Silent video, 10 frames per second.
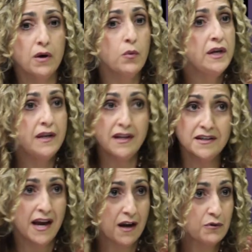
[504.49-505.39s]
but we
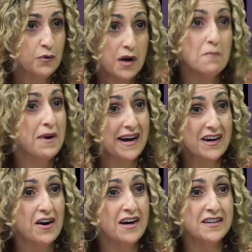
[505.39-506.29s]
need to have you come
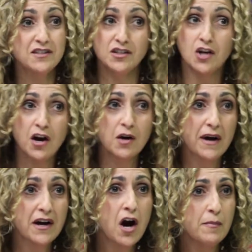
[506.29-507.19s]
back on to talk
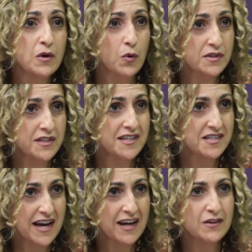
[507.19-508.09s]
about Common Core
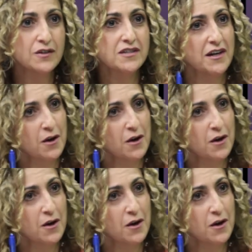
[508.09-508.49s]
state standards.